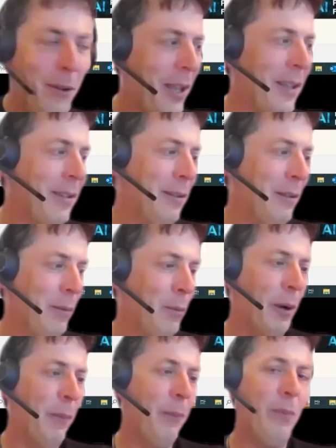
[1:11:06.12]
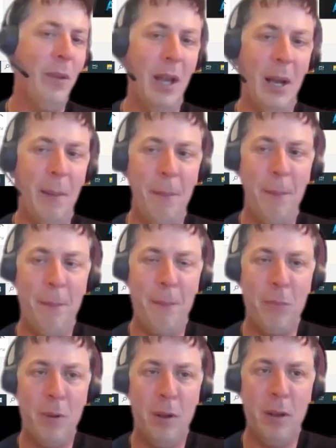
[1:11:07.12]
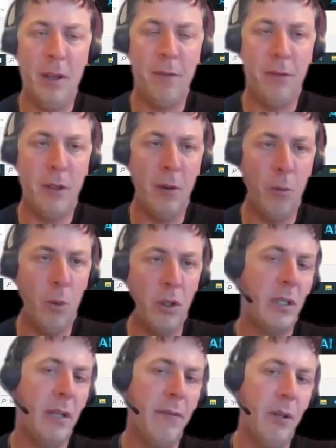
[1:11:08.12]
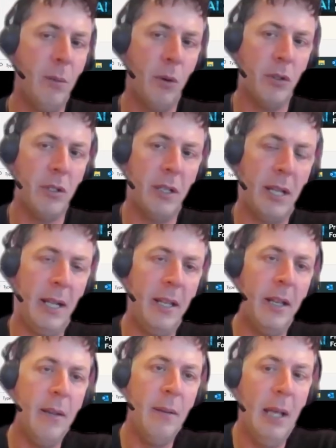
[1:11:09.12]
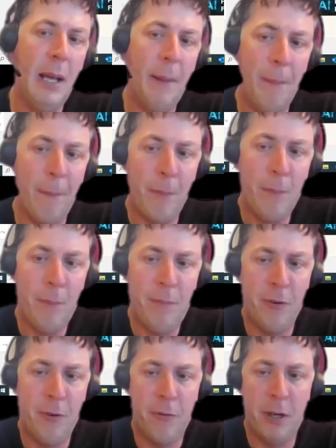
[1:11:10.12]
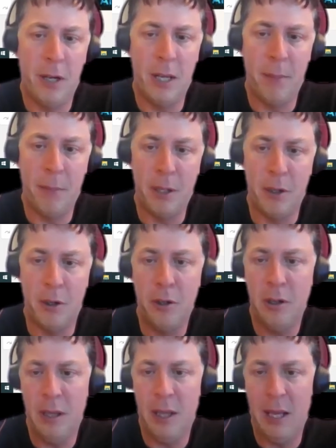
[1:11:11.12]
Okay, well, if there was stuff that wasn't clear, feel free to let me know.